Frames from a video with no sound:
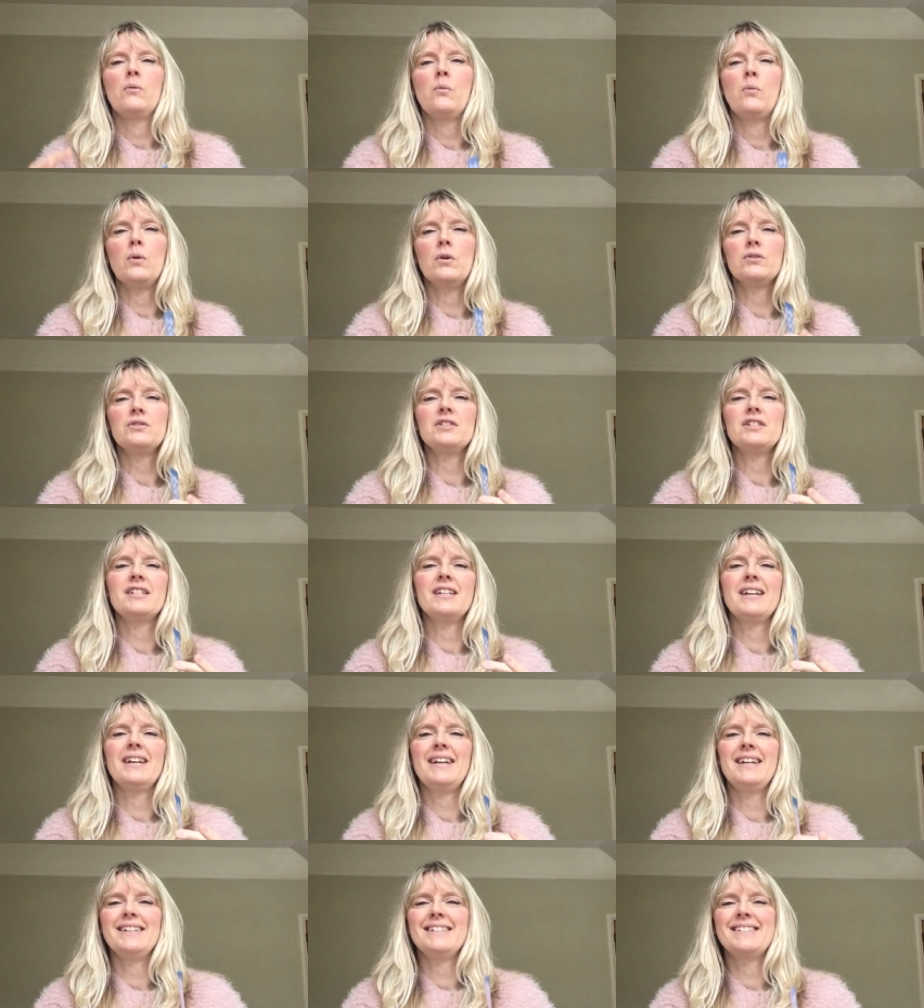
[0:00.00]
want
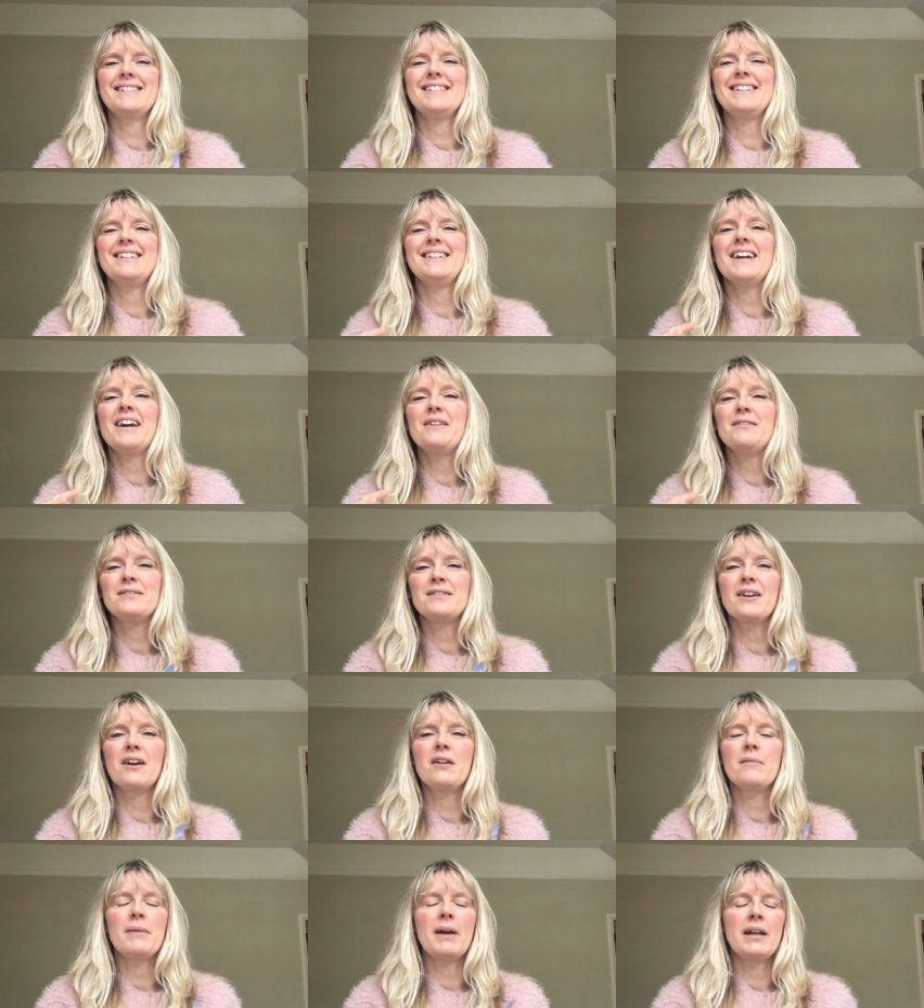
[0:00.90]
it, you know,
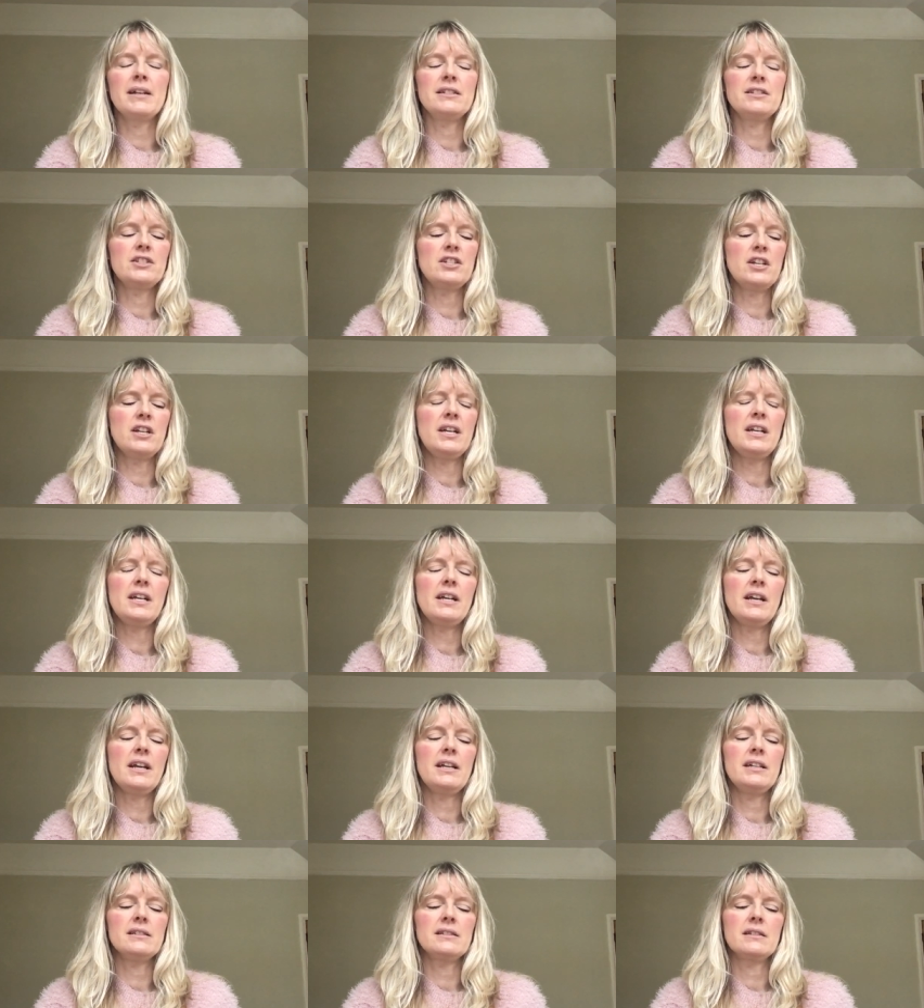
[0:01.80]
type energy,
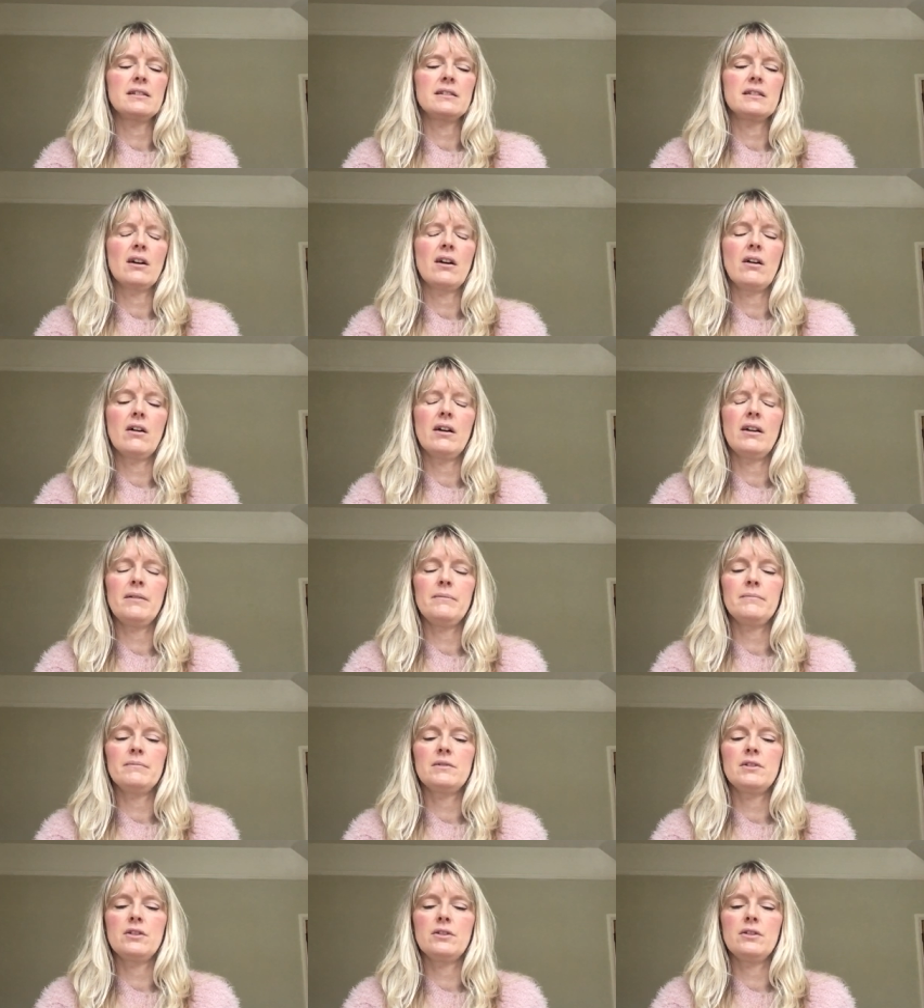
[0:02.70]
it's a
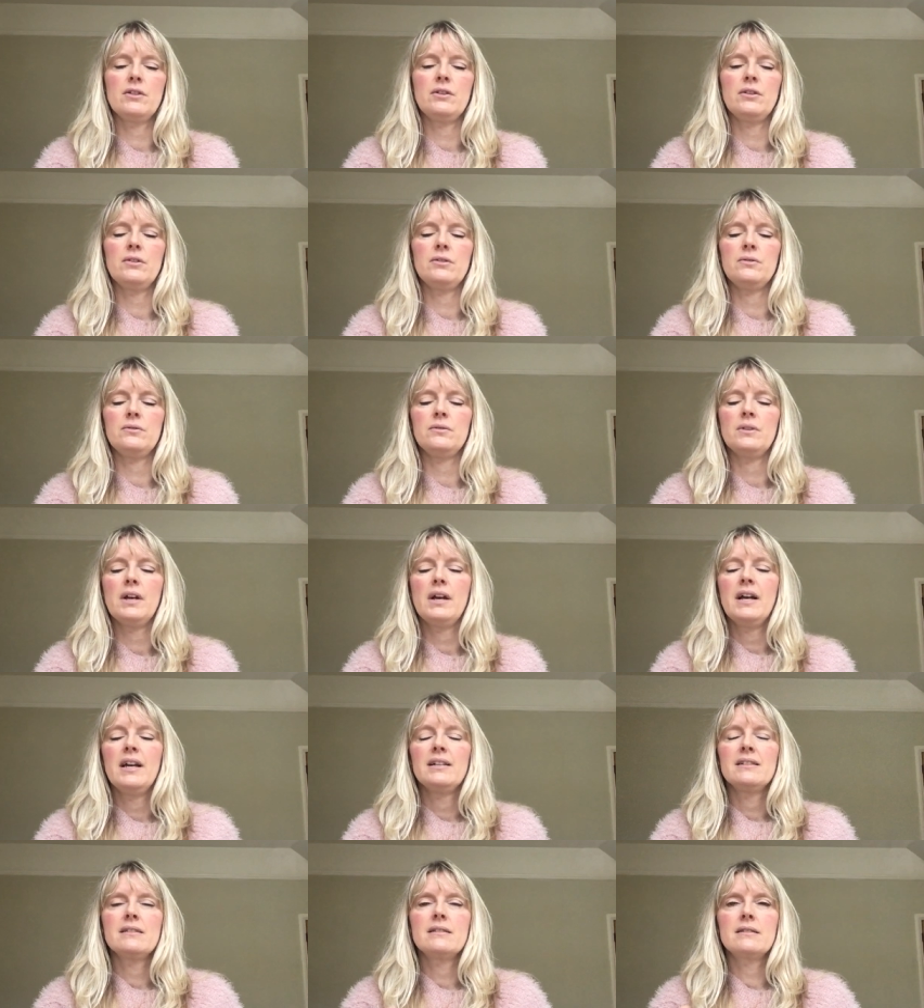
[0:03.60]
time to
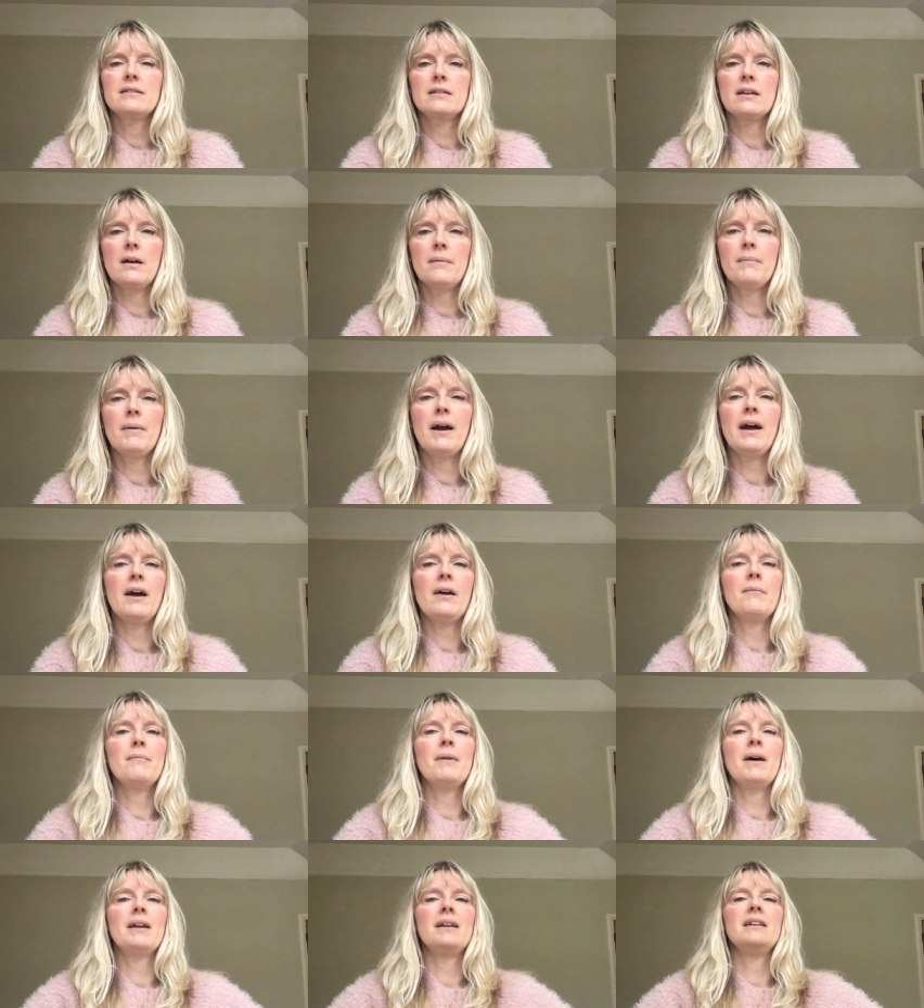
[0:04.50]
somehow
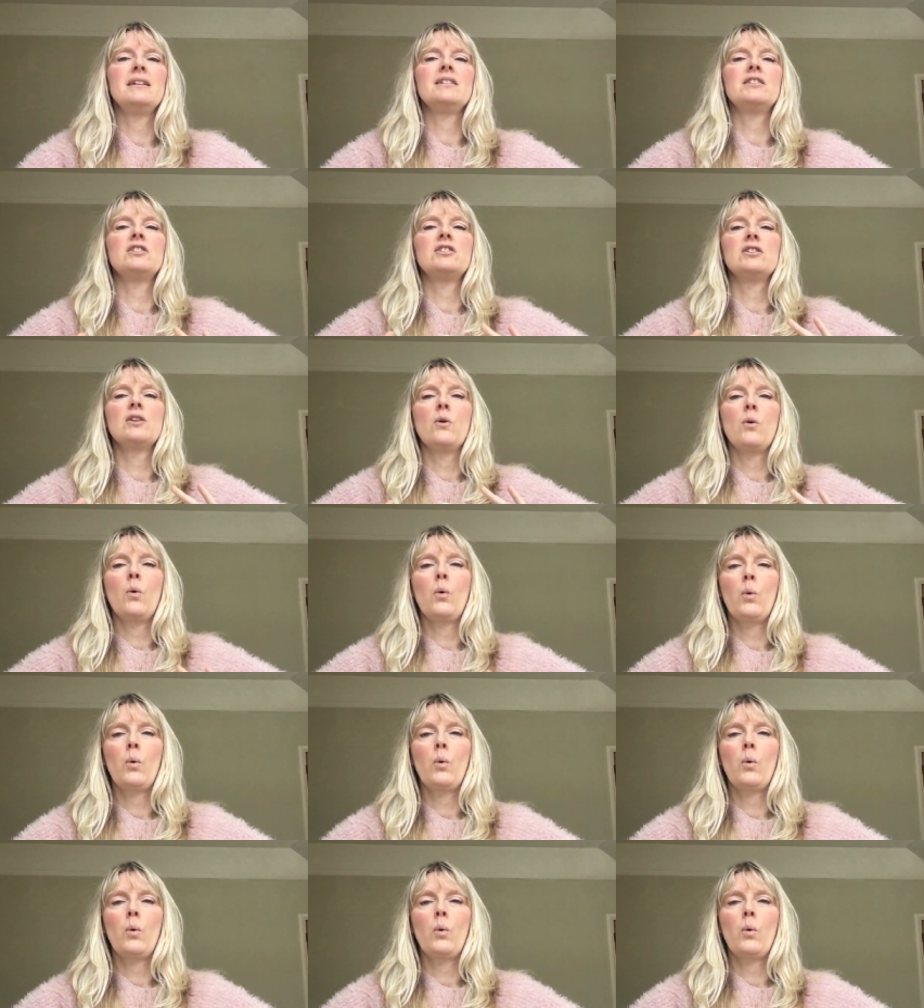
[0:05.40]
manage